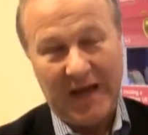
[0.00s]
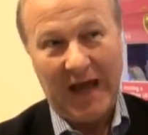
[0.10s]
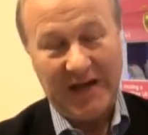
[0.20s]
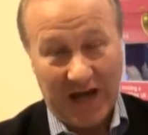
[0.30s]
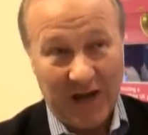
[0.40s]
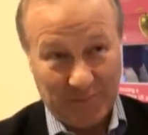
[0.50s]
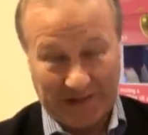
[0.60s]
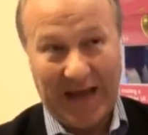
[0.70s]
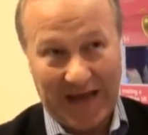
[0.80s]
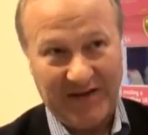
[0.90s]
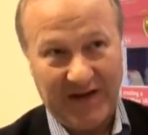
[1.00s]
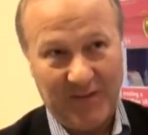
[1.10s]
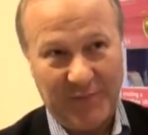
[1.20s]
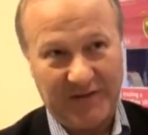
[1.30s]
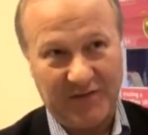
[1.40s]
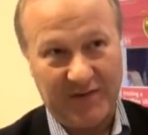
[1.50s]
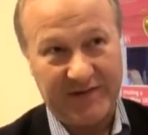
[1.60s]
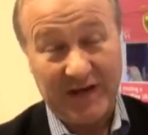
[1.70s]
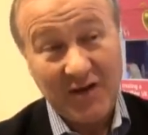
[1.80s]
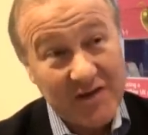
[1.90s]
And I'm glad that I've been through
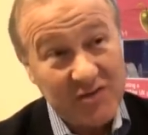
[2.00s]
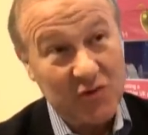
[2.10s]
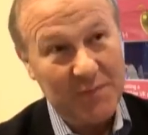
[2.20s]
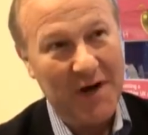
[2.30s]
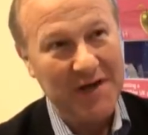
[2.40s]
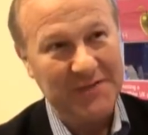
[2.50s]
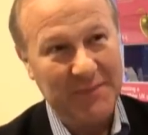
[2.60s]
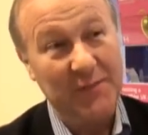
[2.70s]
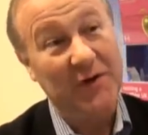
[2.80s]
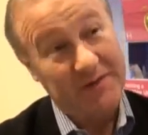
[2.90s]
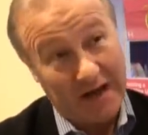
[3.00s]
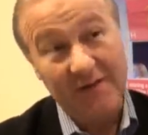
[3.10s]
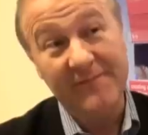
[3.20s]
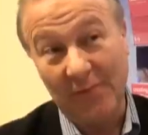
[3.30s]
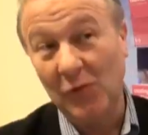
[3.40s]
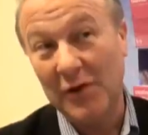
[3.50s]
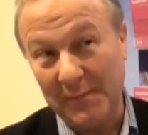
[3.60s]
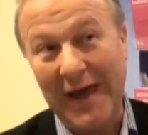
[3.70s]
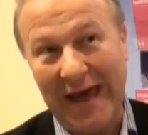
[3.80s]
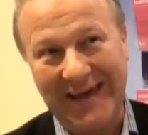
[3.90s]
this again, because it's reminded me, because I've fallen
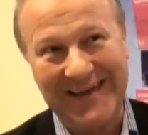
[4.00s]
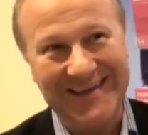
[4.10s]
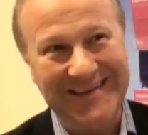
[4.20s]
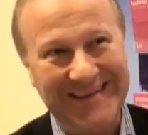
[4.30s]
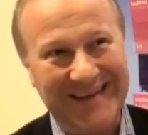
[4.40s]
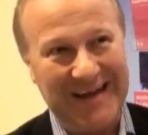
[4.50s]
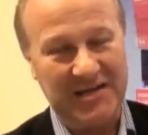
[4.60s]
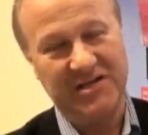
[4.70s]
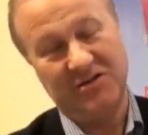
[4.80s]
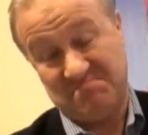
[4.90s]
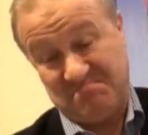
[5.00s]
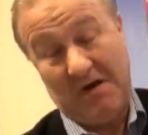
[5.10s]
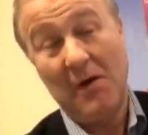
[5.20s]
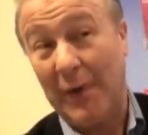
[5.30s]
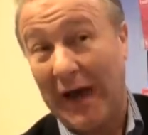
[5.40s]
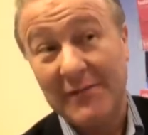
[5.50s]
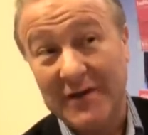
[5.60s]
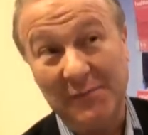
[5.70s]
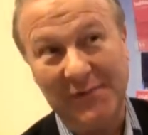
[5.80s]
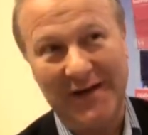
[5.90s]
back into perhaps
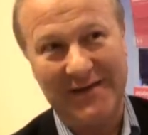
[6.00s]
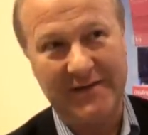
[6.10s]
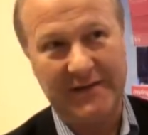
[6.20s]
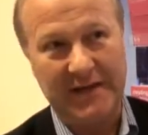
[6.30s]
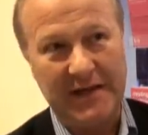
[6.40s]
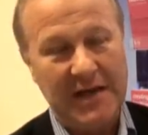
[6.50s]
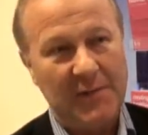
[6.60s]
complacency,